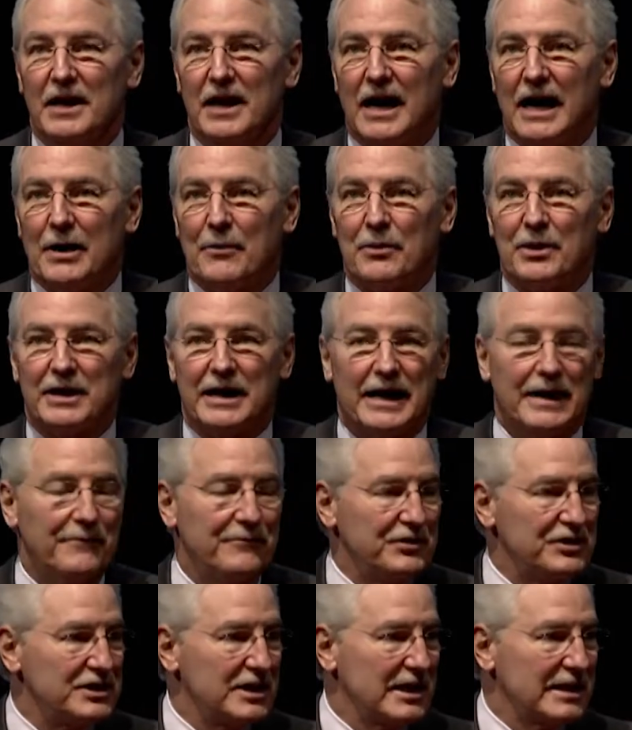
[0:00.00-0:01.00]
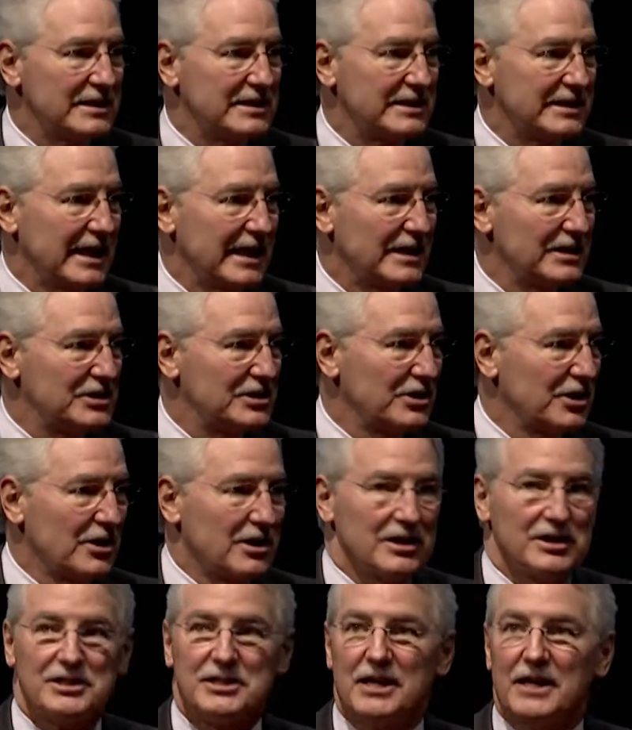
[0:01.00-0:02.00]
I wanted to emphasize the
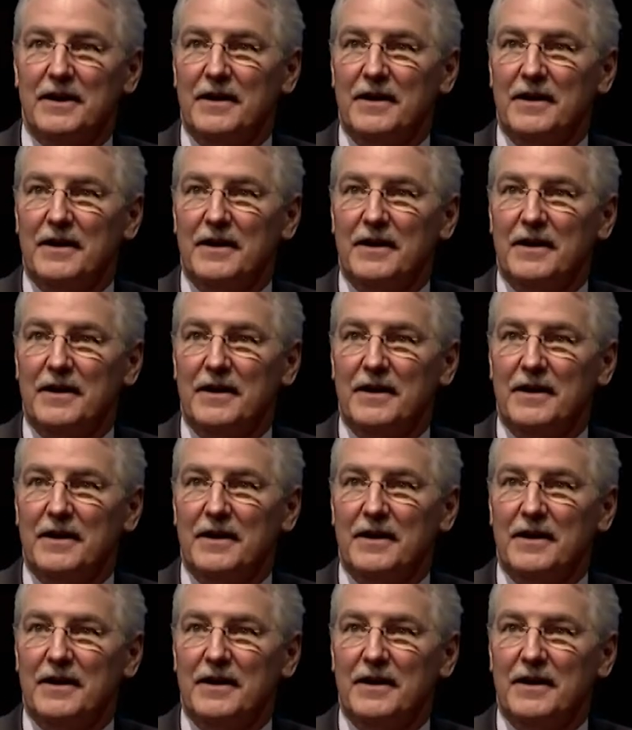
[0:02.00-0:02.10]
ACR's